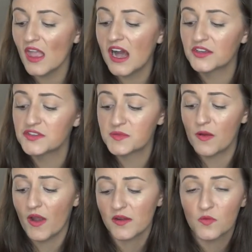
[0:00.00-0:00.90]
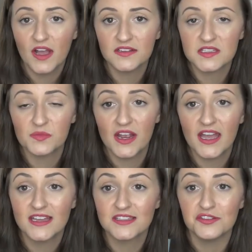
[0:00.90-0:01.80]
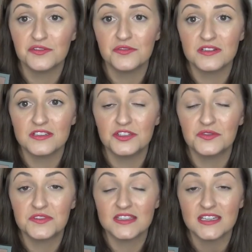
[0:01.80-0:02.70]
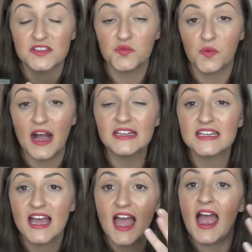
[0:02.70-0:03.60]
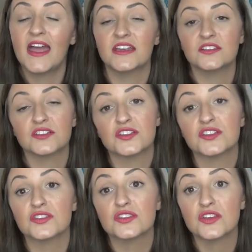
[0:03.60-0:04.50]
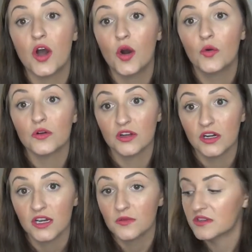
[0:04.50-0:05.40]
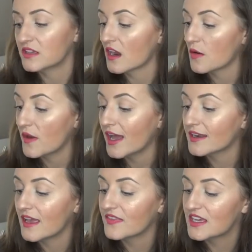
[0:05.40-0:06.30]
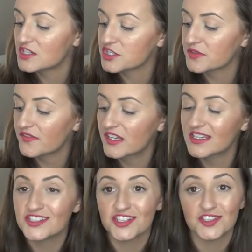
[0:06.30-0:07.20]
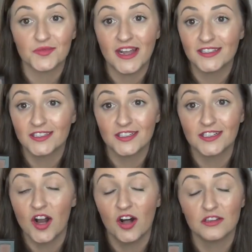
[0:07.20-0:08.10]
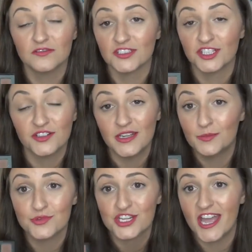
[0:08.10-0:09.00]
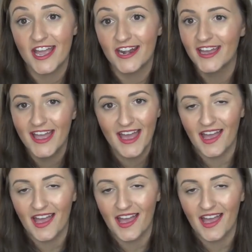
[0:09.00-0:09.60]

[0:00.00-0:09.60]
I'll use my Wet n Wild spray to use these wet, and it looks so good when they're wet. And then Driven is just a regular all over cream shade.